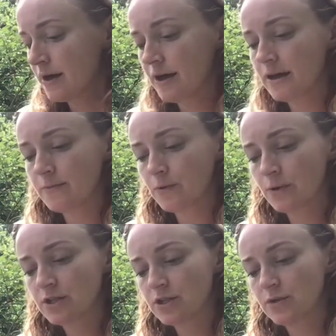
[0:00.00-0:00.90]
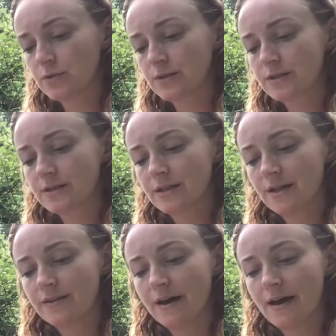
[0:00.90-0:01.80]
And I'm going to stick
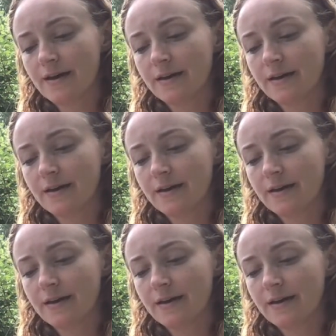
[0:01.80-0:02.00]
that